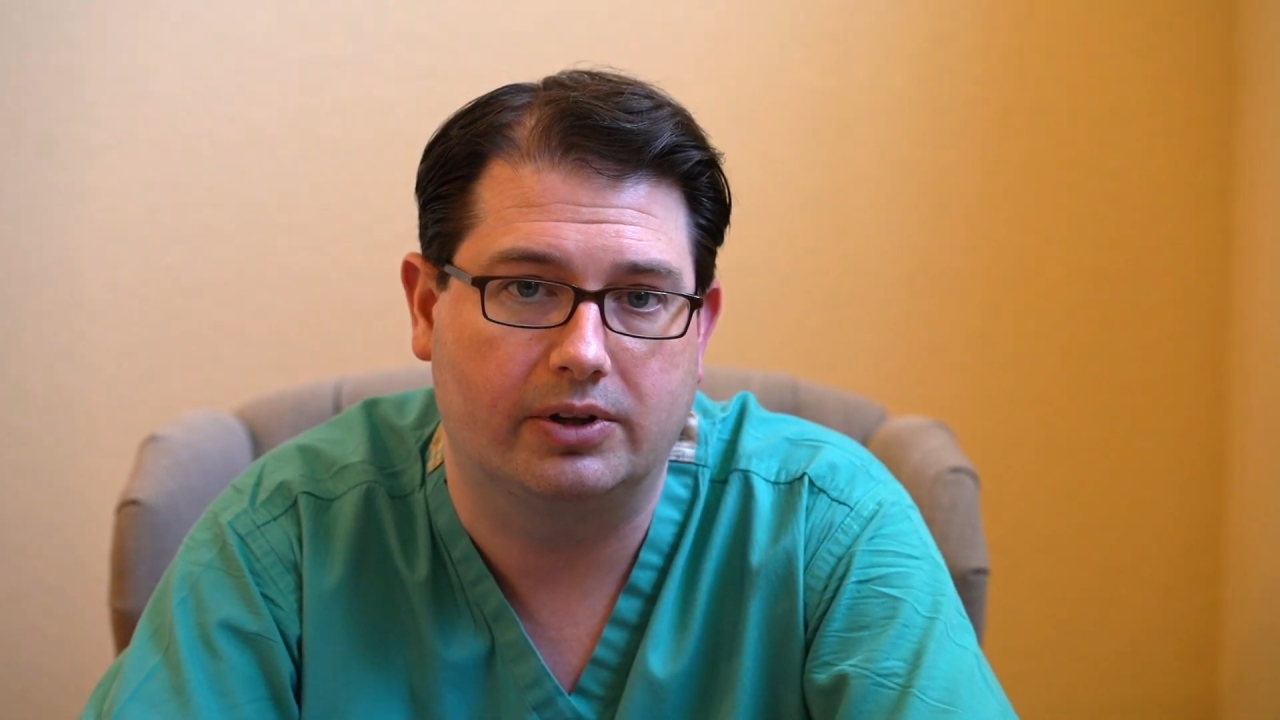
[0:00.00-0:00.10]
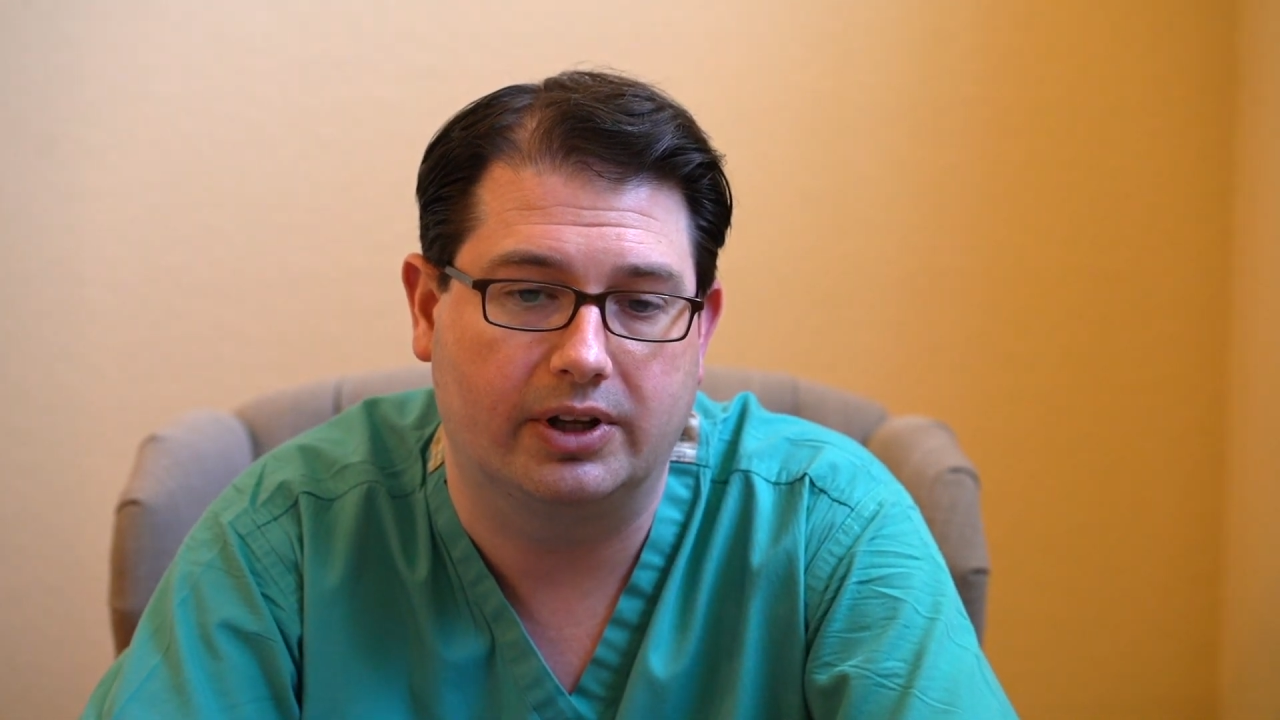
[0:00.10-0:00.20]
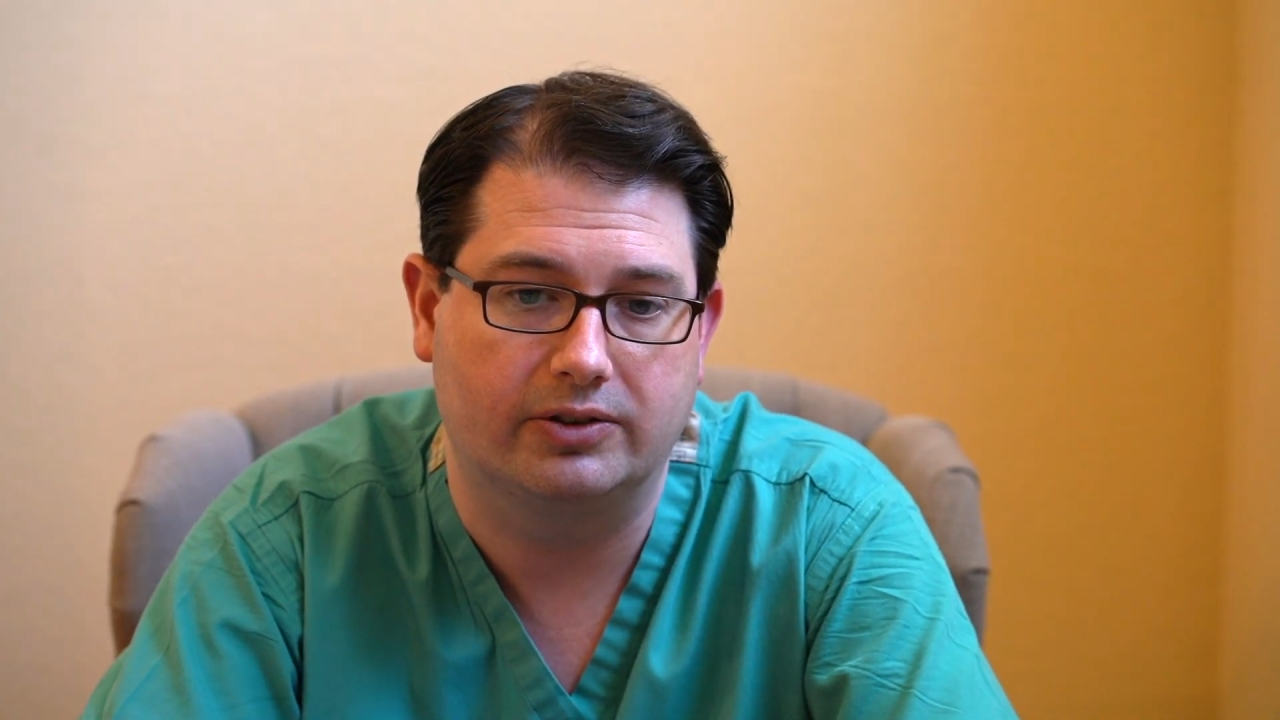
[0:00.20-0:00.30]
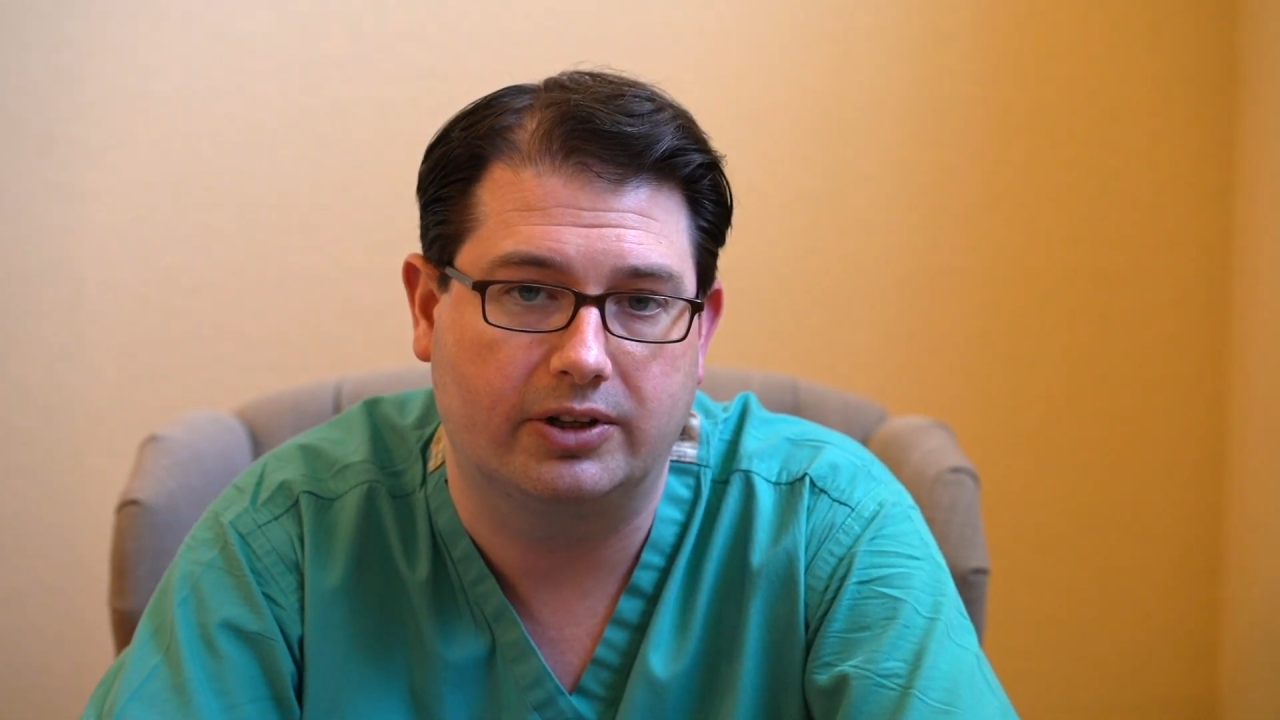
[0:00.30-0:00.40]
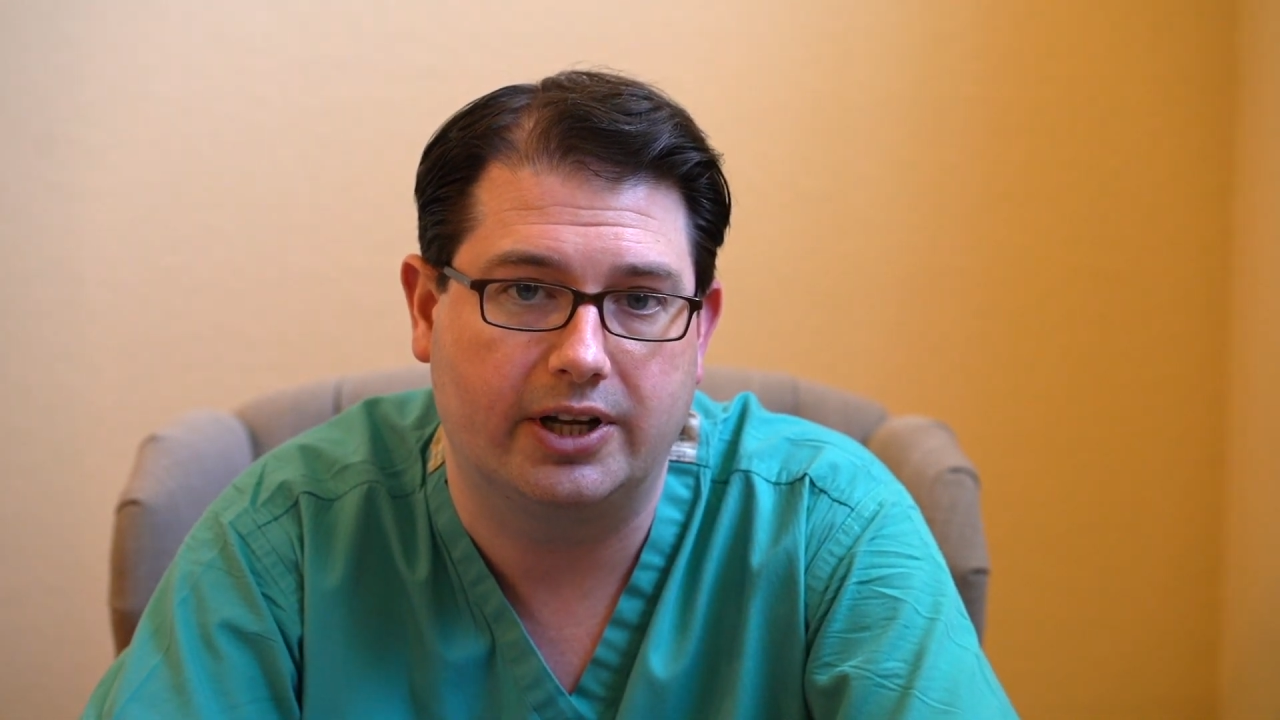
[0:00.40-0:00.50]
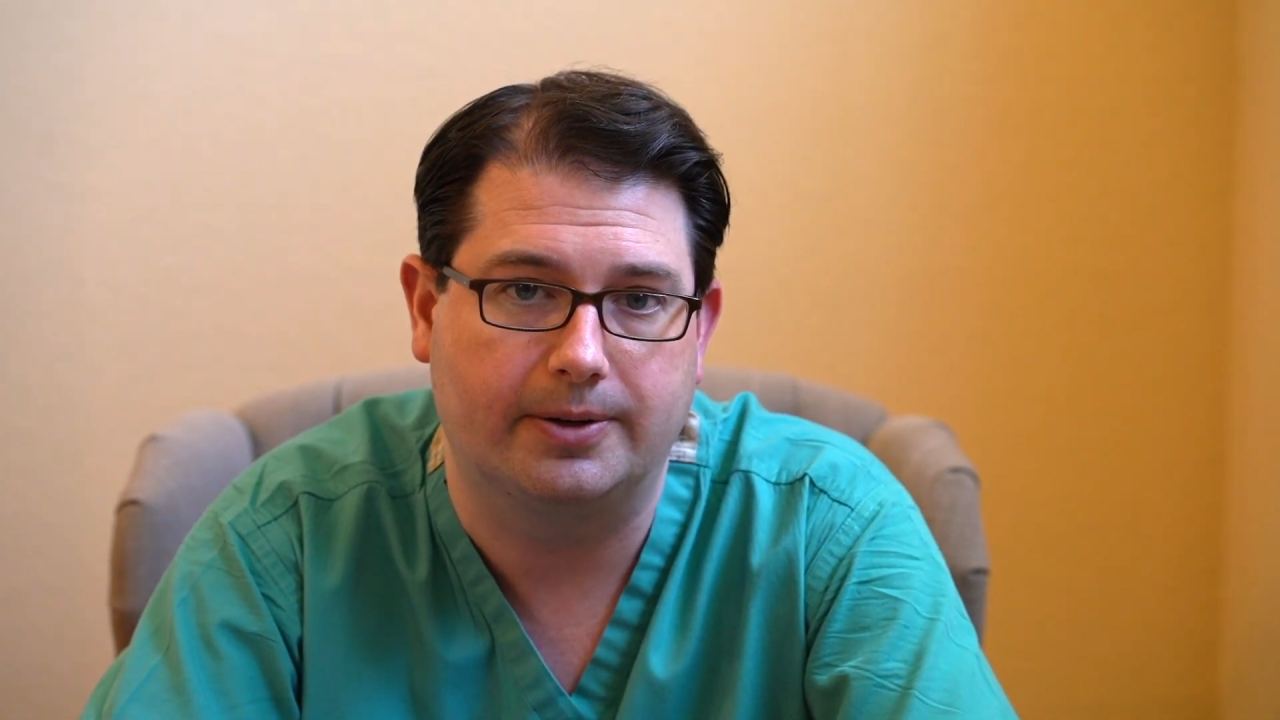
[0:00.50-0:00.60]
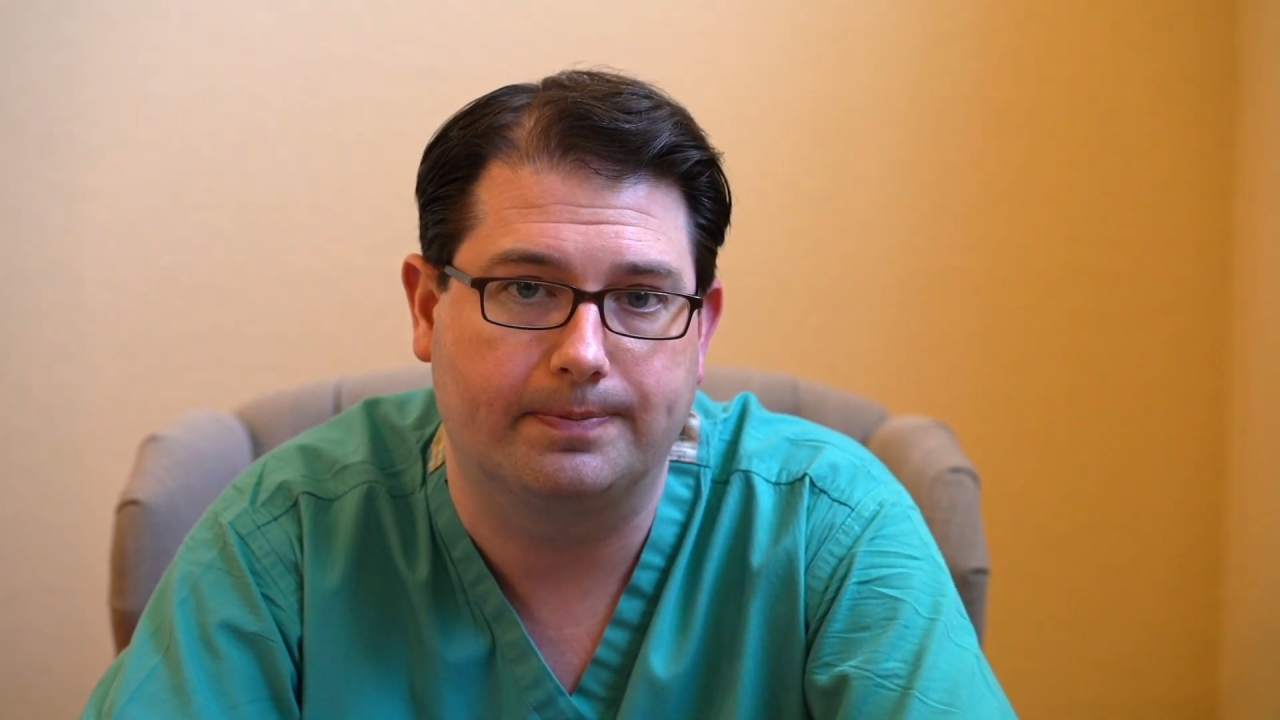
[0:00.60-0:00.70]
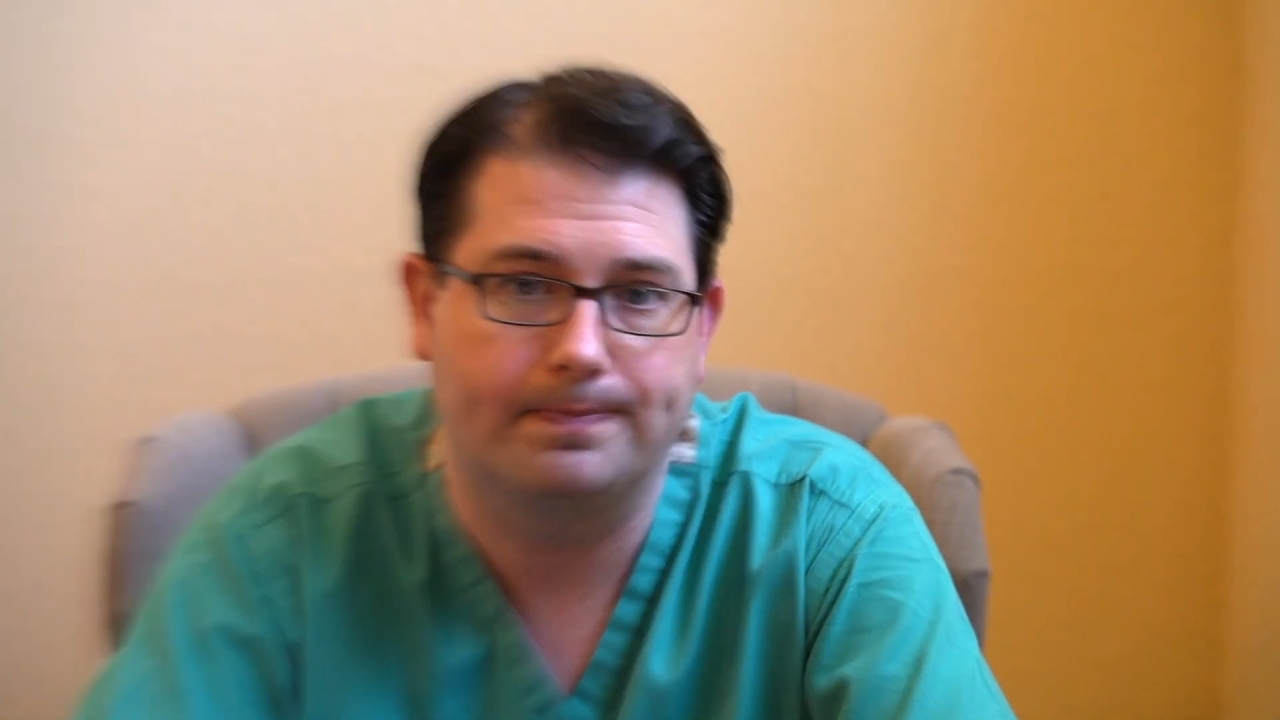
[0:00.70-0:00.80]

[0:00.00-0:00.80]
Thanks a lot.